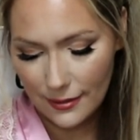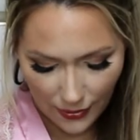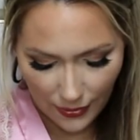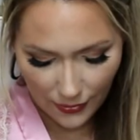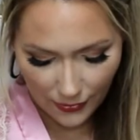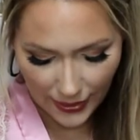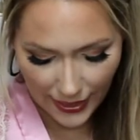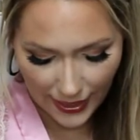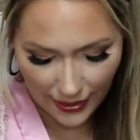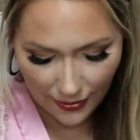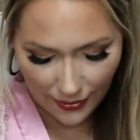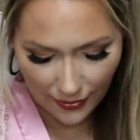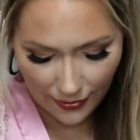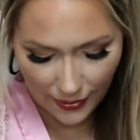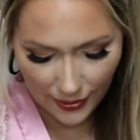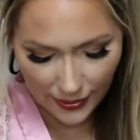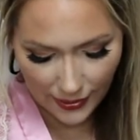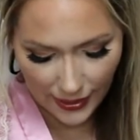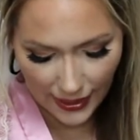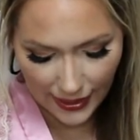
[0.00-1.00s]
Okay, the
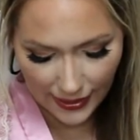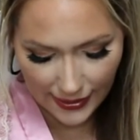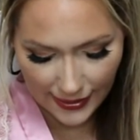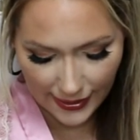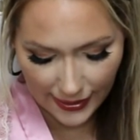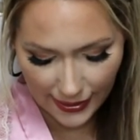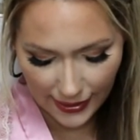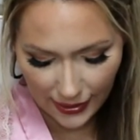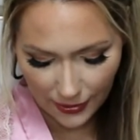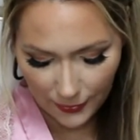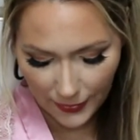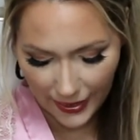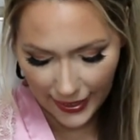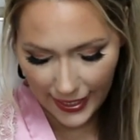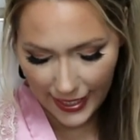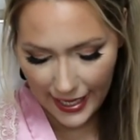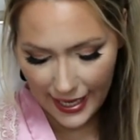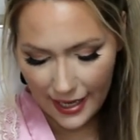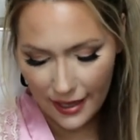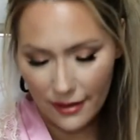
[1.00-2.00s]
next item I
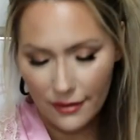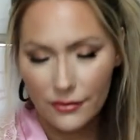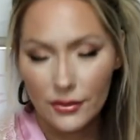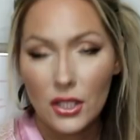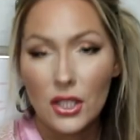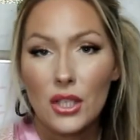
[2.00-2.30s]
have,